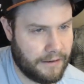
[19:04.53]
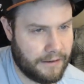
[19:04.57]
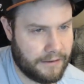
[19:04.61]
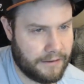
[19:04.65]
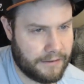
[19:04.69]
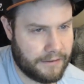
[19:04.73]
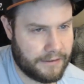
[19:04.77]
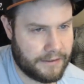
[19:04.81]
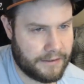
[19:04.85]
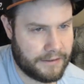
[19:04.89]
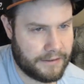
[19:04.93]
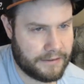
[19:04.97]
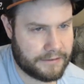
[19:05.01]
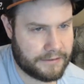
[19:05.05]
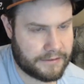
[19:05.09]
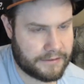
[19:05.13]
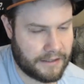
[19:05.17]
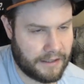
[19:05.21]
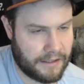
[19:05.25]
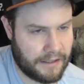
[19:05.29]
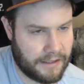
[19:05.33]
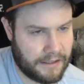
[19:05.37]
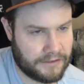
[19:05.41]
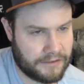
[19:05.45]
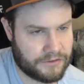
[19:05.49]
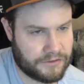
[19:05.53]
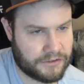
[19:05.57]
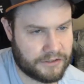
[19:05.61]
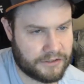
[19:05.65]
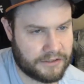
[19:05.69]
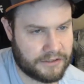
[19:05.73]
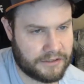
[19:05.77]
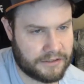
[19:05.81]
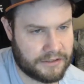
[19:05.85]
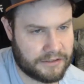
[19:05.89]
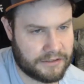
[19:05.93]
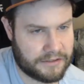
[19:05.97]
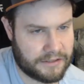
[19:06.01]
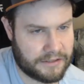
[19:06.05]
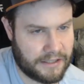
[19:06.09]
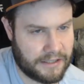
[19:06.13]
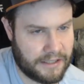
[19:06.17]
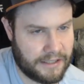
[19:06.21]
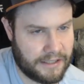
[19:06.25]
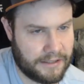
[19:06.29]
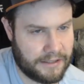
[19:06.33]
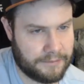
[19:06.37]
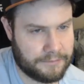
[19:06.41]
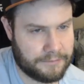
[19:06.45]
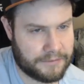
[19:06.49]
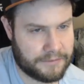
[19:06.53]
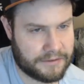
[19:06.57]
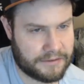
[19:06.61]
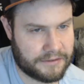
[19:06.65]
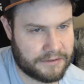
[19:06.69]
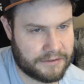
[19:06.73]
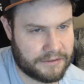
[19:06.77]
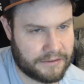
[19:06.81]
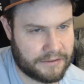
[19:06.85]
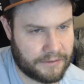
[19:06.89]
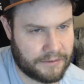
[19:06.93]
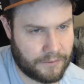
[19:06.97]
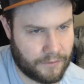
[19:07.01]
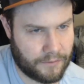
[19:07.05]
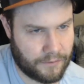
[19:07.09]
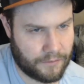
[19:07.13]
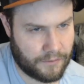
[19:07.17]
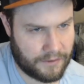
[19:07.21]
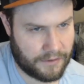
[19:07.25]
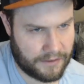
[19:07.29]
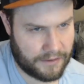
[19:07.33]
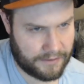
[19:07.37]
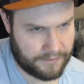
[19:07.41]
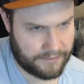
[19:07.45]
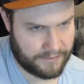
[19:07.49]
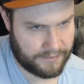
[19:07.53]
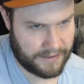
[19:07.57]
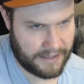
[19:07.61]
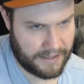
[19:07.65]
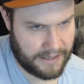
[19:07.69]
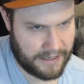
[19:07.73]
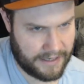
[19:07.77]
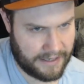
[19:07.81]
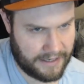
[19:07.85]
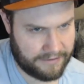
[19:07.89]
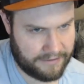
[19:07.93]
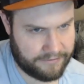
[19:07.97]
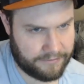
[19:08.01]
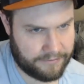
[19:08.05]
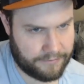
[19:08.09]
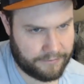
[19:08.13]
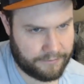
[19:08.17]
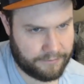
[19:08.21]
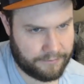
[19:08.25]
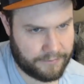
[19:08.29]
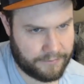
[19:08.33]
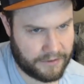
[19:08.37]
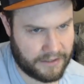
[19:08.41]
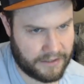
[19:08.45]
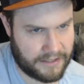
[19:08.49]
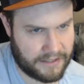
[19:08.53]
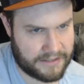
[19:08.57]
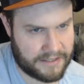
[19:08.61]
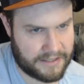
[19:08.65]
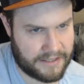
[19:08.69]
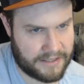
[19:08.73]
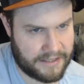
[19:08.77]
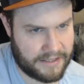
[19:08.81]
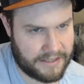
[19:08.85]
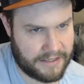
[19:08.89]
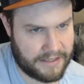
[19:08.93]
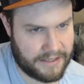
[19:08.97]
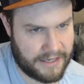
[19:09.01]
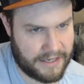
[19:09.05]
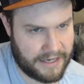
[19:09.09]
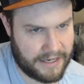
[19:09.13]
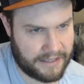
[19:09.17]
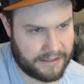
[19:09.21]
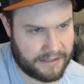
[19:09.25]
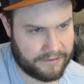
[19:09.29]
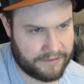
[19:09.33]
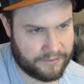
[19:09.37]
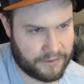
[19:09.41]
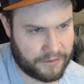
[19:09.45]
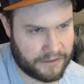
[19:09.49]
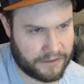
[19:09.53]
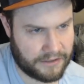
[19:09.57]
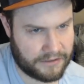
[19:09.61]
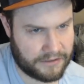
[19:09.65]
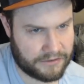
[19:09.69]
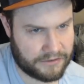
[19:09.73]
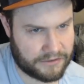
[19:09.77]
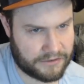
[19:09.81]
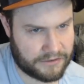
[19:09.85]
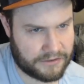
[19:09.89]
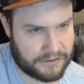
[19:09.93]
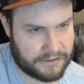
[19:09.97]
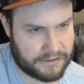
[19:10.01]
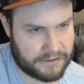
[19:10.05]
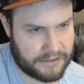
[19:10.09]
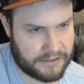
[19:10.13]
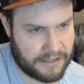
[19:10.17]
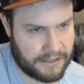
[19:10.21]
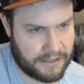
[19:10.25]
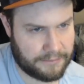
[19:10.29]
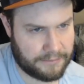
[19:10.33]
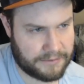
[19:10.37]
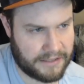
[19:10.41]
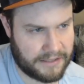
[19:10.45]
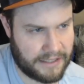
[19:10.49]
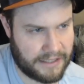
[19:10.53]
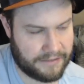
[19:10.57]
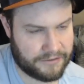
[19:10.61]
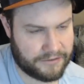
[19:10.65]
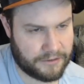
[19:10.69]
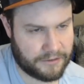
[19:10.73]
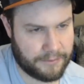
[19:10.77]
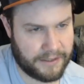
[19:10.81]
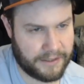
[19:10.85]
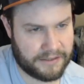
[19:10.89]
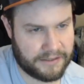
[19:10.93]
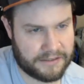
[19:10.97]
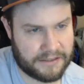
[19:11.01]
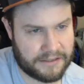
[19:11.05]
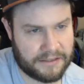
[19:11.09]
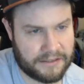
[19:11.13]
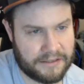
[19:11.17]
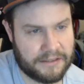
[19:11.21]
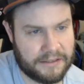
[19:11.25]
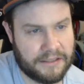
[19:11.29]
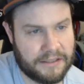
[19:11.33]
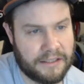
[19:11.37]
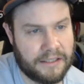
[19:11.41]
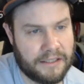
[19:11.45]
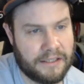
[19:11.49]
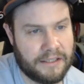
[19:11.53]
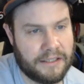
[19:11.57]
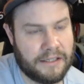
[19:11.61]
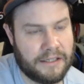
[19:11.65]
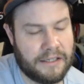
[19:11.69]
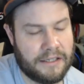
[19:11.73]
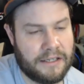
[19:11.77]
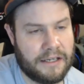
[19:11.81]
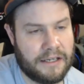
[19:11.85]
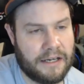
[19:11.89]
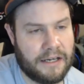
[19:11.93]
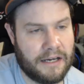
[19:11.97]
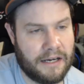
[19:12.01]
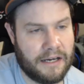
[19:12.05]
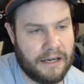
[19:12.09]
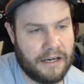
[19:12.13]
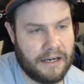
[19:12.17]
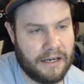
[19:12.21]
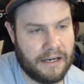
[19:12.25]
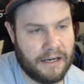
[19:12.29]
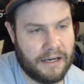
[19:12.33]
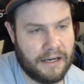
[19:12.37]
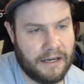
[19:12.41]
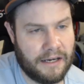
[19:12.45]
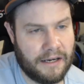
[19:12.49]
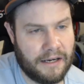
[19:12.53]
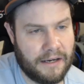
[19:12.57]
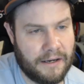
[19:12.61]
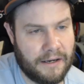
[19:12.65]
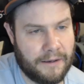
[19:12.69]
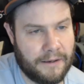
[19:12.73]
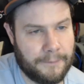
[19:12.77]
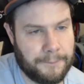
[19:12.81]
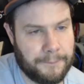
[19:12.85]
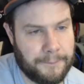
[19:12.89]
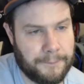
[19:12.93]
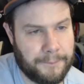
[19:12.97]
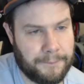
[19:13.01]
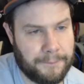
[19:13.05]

is 100 times half plus negative 100 times half. So basically, when